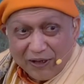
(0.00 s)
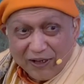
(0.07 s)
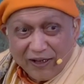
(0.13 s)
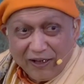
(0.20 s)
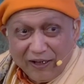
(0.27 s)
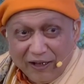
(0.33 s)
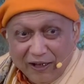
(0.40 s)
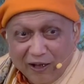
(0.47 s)

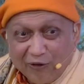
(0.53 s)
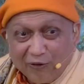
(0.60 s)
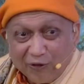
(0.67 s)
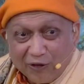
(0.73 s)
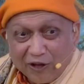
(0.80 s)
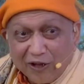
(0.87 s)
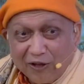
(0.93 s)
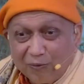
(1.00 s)
but
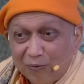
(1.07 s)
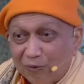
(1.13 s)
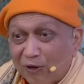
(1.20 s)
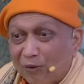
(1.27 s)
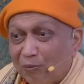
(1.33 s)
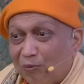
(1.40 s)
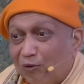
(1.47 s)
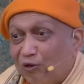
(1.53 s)
in
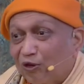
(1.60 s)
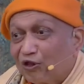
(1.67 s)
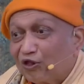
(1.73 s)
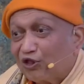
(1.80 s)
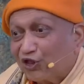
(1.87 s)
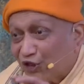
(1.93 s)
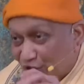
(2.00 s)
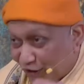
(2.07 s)
different
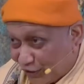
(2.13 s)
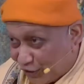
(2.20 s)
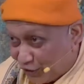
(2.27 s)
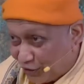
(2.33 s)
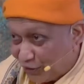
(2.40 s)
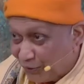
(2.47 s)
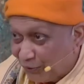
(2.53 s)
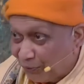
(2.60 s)

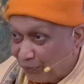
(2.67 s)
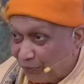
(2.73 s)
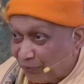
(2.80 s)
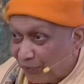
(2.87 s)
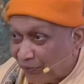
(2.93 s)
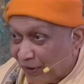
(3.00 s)
proportions.